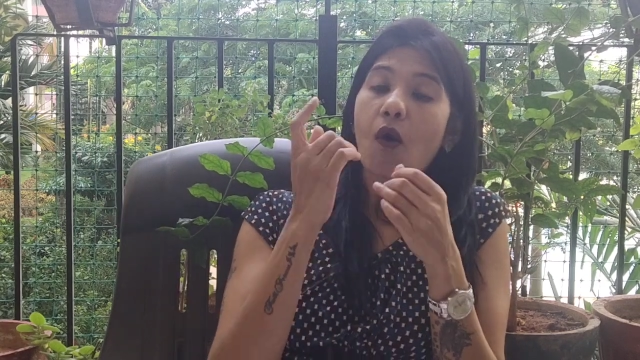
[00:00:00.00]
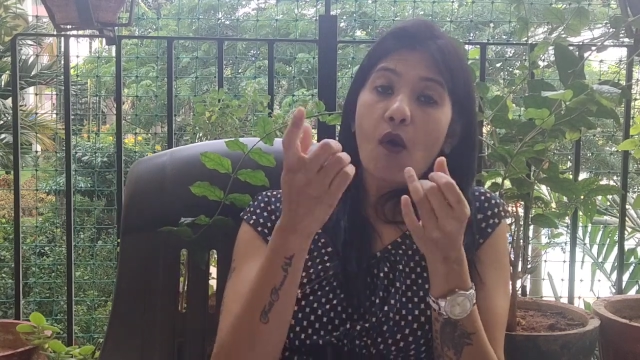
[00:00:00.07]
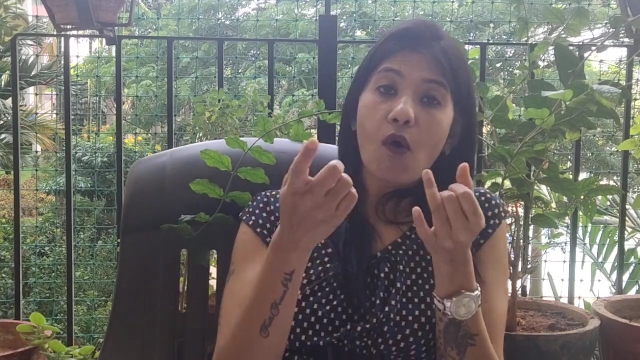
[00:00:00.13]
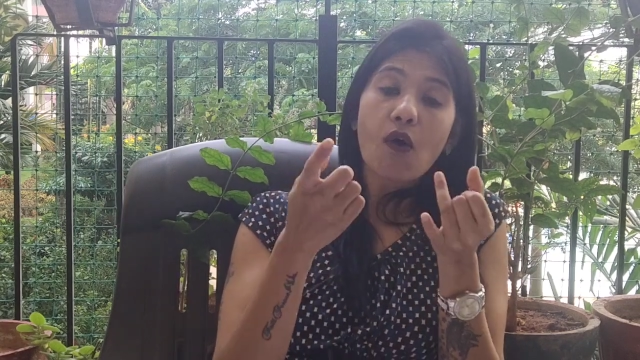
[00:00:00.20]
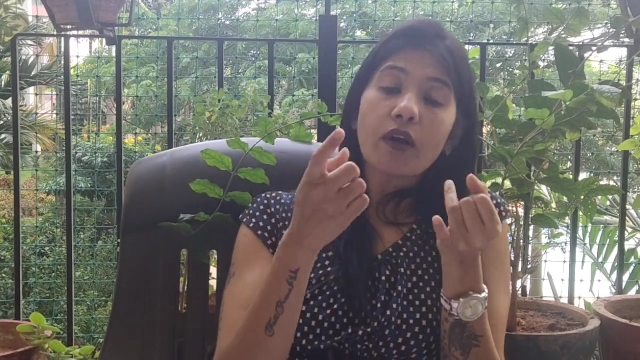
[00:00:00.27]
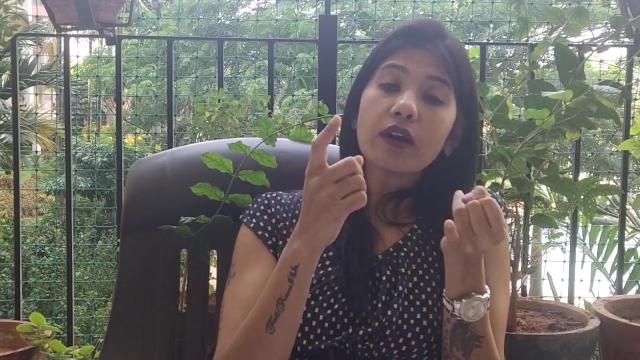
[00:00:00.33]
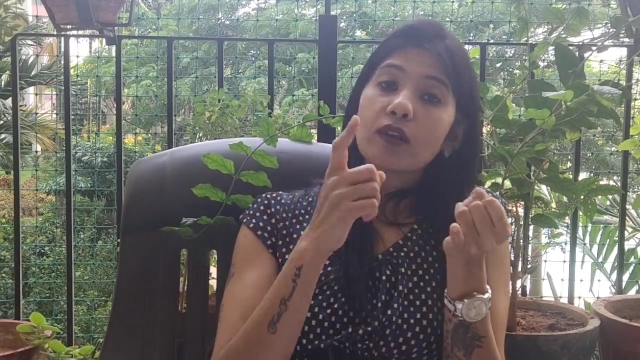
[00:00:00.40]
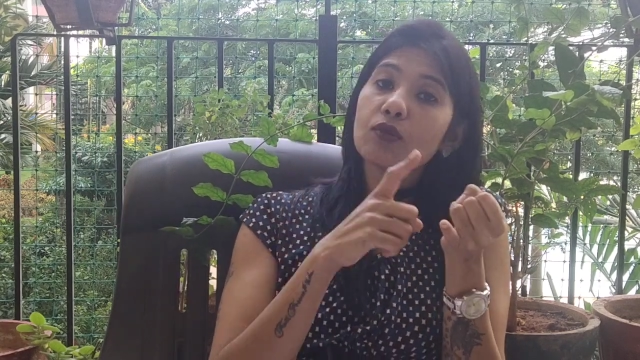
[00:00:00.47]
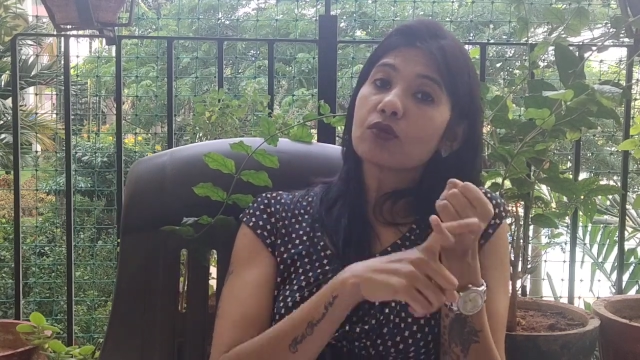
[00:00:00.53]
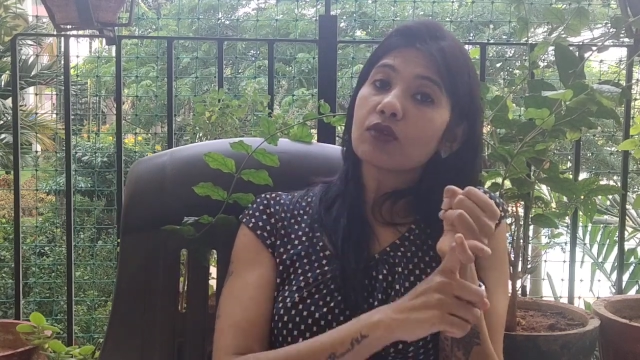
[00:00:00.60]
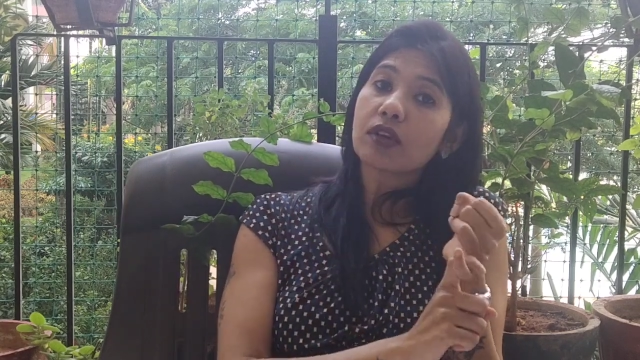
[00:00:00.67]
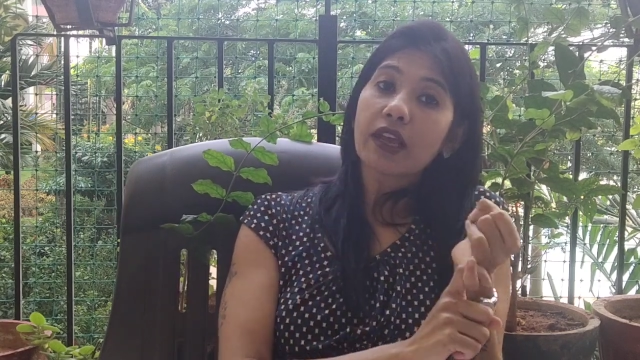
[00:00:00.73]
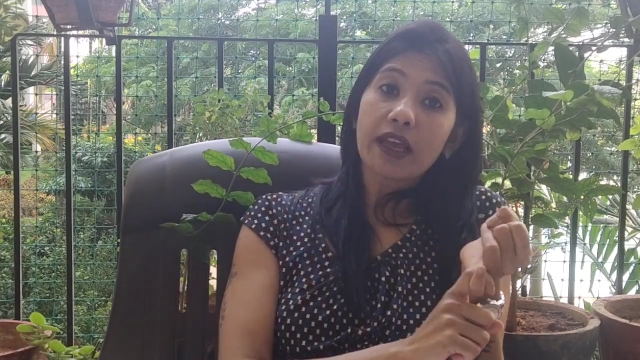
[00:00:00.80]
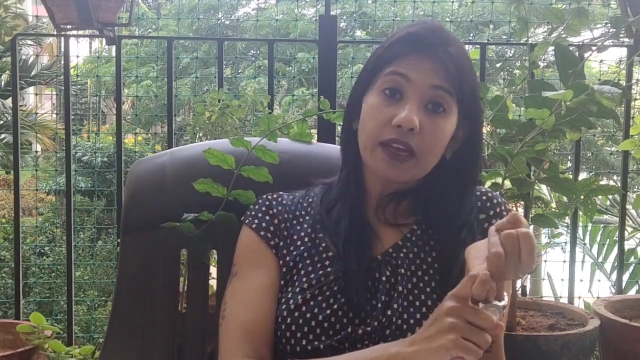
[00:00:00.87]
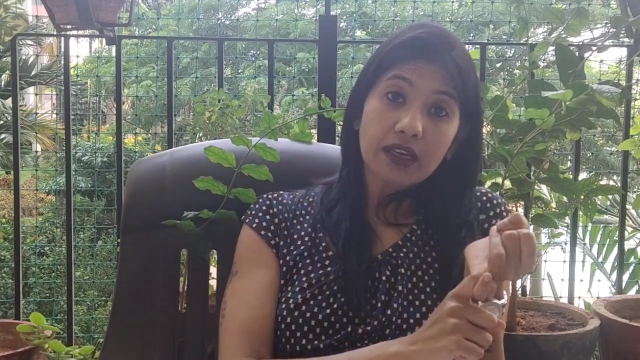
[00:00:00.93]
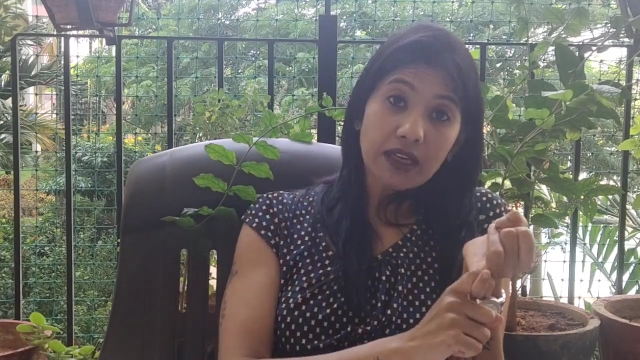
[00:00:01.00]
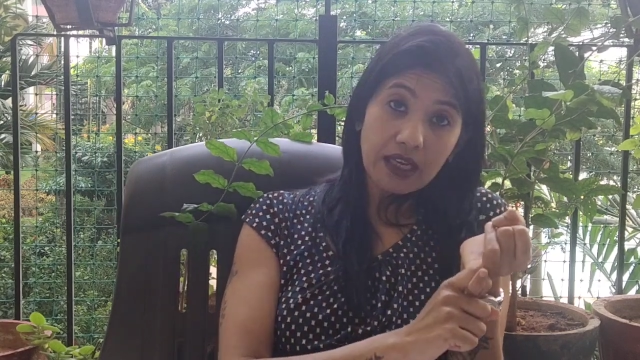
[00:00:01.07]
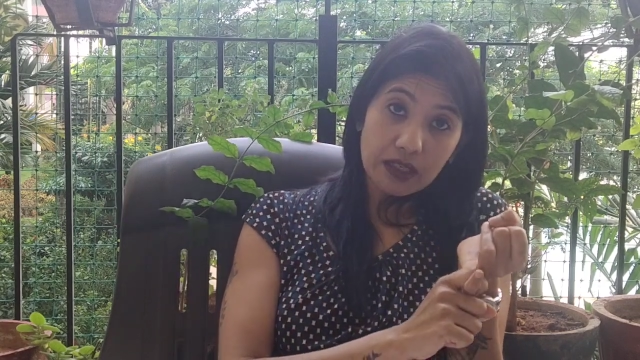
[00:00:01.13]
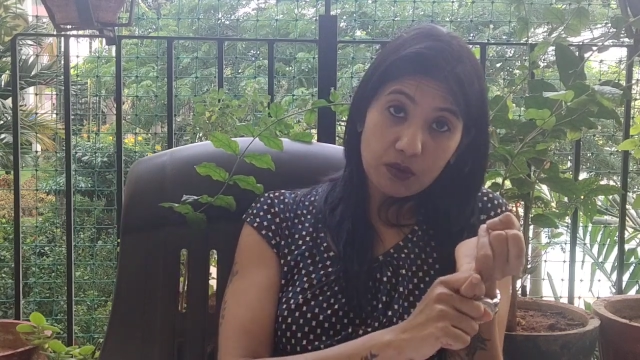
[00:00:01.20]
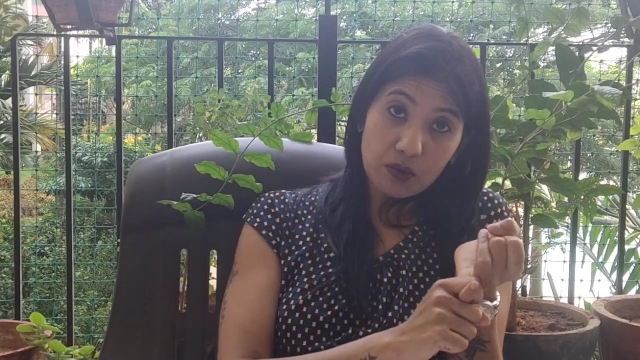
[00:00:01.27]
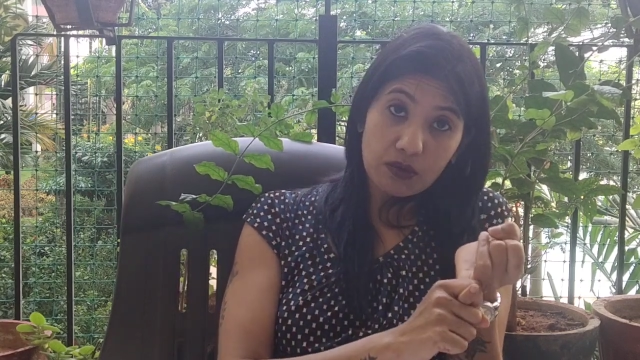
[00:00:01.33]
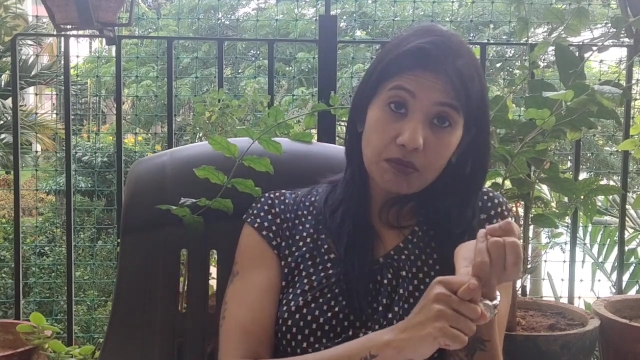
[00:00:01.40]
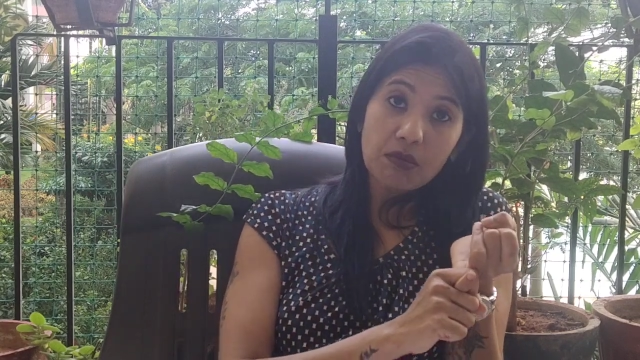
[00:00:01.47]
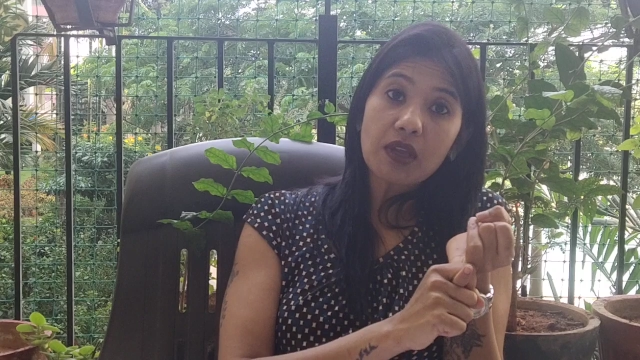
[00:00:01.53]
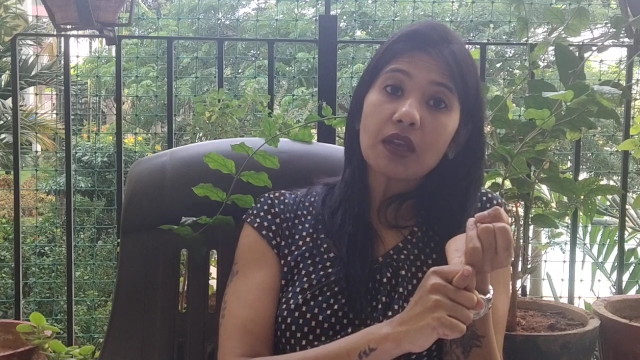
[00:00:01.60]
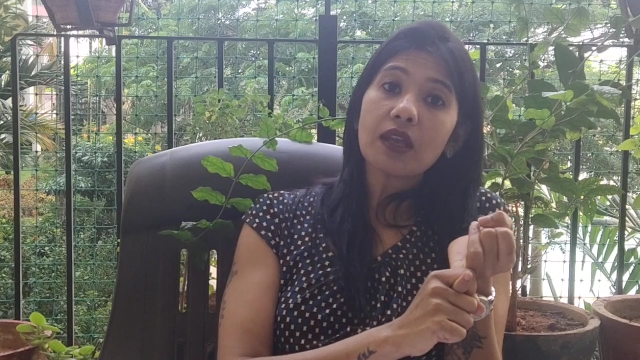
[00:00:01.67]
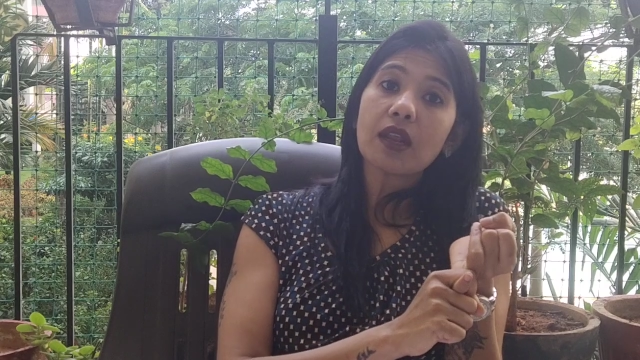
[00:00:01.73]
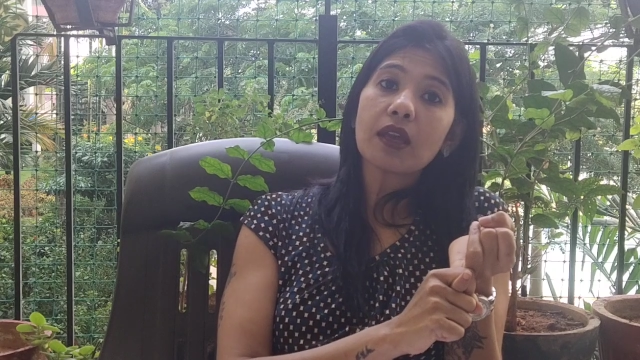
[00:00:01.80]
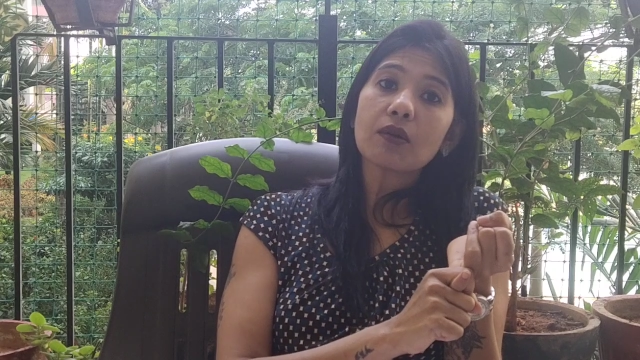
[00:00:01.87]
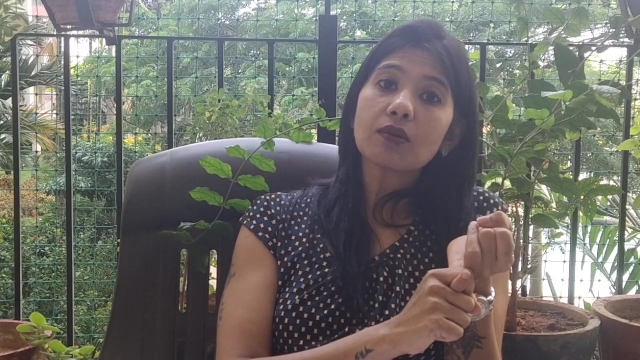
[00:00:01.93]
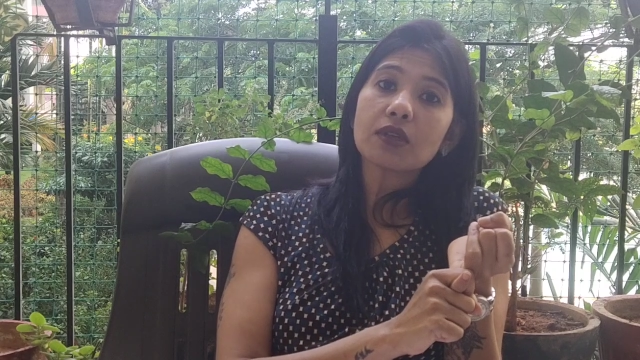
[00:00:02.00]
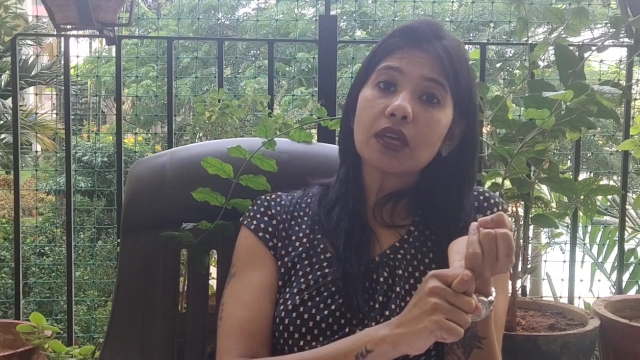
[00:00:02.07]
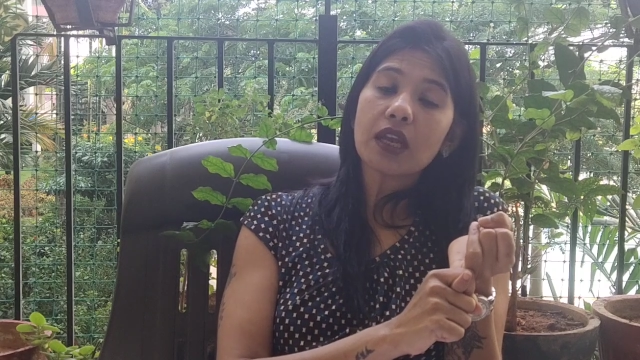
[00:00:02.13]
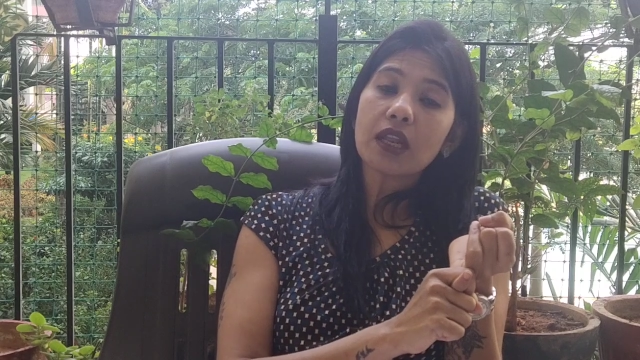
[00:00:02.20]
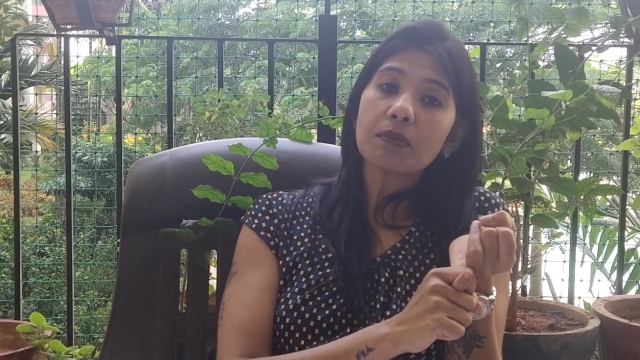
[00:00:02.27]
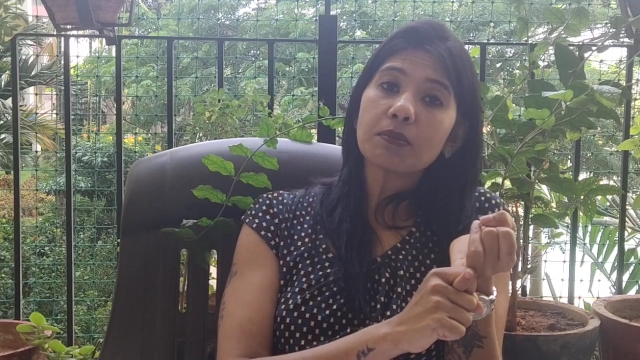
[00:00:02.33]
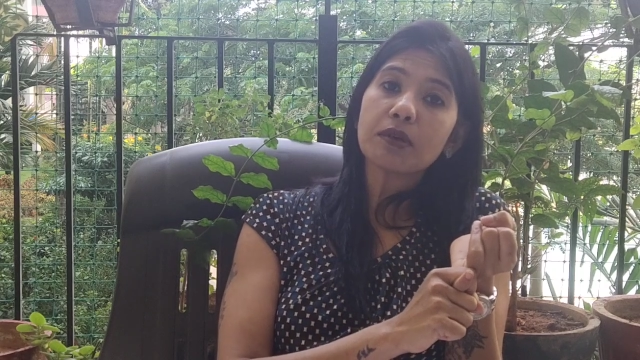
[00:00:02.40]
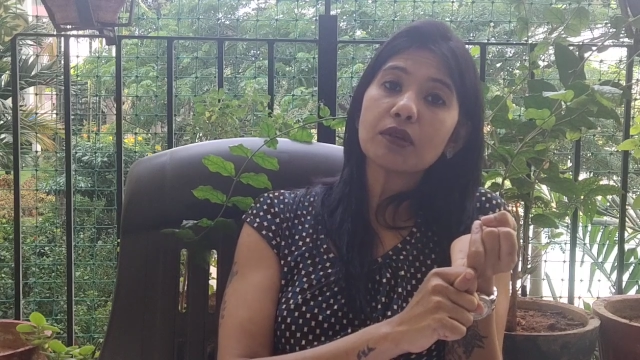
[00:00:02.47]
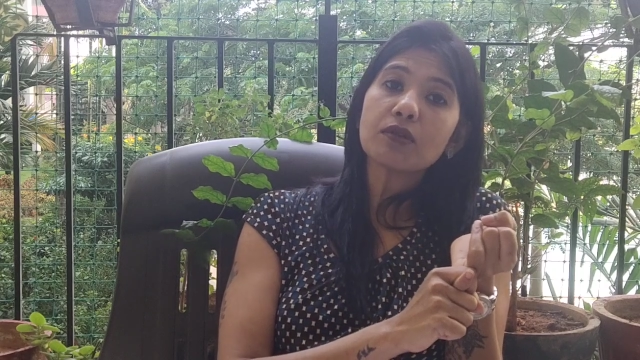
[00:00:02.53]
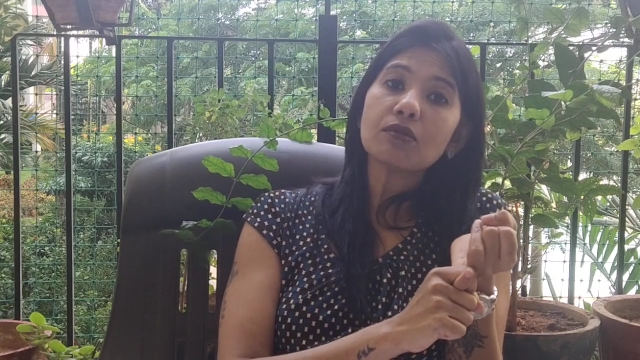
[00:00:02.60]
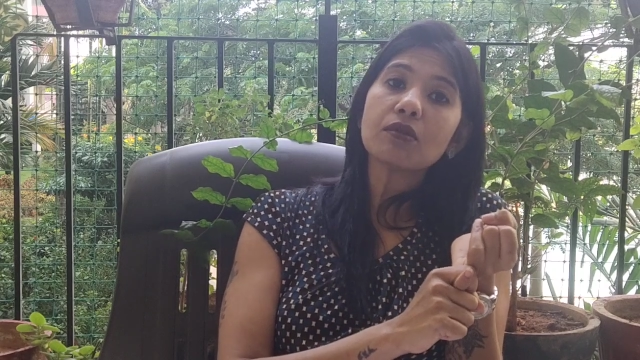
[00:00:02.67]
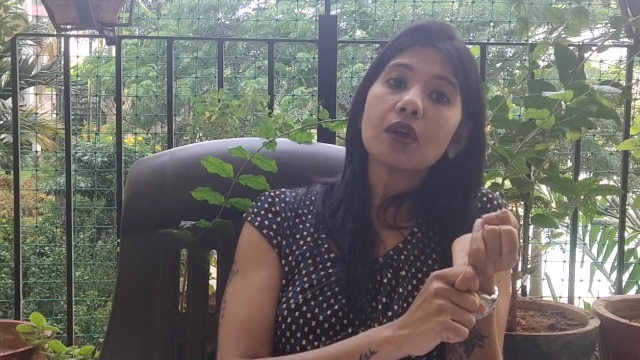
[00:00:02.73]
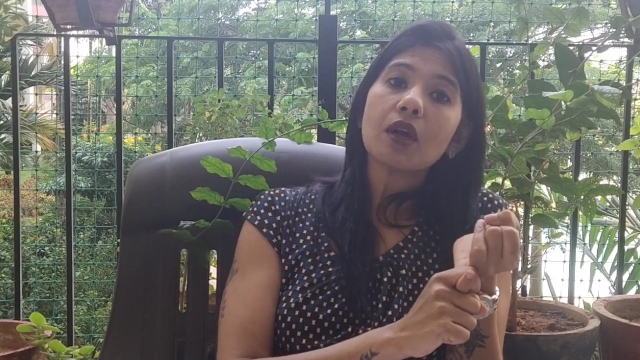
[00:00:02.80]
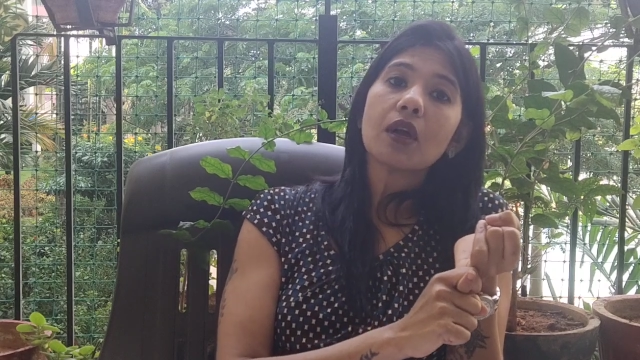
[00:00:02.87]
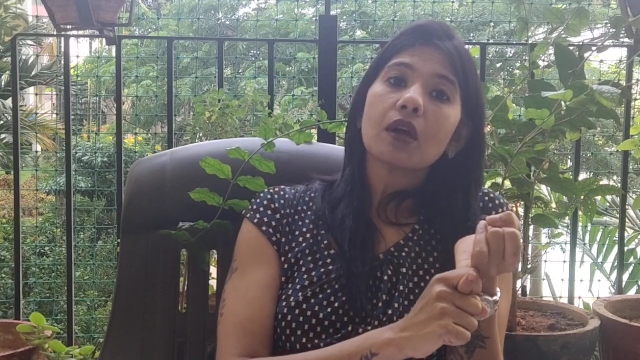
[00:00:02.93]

or you could get in touch with me and I could help you.